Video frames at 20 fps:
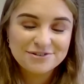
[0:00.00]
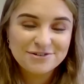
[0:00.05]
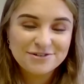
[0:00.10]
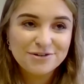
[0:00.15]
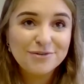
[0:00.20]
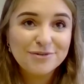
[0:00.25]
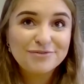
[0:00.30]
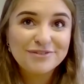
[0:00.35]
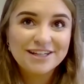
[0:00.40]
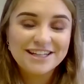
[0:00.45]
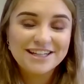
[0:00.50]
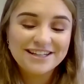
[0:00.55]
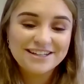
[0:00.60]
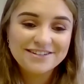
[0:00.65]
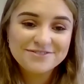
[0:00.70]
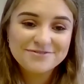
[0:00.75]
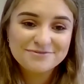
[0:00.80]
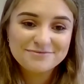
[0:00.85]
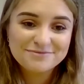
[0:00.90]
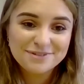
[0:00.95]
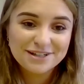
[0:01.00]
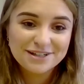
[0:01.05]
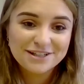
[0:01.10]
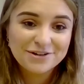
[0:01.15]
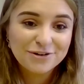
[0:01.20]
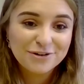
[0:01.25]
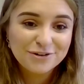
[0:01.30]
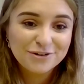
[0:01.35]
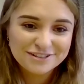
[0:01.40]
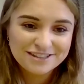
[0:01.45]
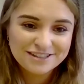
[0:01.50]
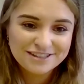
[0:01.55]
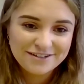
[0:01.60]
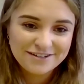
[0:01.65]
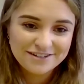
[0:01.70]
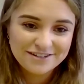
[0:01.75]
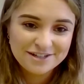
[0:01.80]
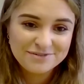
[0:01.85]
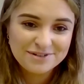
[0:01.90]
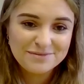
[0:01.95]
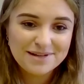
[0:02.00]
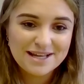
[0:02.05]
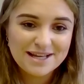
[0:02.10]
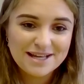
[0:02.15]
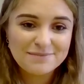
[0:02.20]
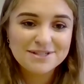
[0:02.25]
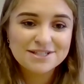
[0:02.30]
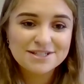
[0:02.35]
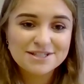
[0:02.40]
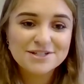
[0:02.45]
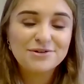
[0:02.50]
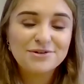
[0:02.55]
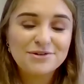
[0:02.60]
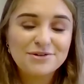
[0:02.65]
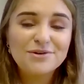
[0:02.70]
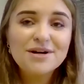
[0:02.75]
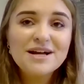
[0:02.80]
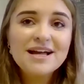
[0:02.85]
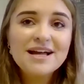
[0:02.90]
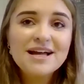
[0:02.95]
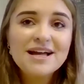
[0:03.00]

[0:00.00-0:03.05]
so hopefully with COVID and everything we'll be able to go.